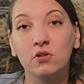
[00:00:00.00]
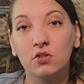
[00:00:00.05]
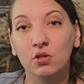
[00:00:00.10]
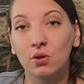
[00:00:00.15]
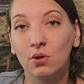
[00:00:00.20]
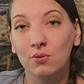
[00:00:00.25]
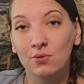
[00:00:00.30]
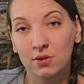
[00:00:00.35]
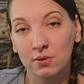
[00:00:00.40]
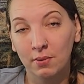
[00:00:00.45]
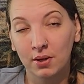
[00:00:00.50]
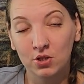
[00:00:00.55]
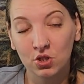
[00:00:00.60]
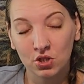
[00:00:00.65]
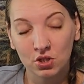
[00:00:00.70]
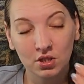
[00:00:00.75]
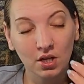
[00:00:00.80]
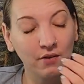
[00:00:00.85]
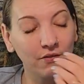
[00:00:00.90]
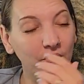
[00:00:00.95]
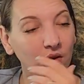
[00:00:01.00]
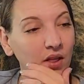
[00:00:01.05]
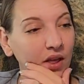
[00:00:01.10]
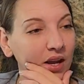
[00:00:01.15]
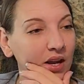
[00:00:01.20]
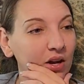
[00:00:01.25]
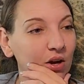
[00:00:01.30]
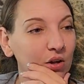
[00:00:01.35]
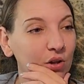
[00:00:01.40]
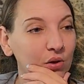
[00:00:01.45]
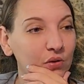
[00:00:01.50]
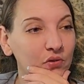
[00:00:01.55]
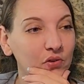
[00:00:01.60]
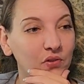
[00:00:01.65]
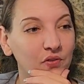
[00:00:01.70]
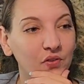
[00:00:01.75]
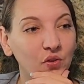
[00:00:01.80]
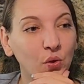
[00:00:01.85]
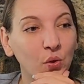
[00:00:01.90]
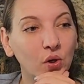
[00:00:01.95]
So there was a bunch of stuff laying all over
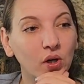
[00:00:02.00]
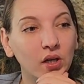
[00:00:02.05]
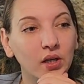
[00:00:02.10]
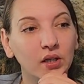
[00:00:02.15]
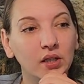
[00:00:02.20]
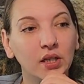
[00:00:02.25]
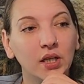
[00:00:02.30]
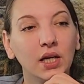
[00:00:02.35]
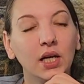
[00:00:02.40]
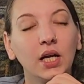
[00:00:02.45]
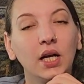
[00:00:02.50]
the floor, and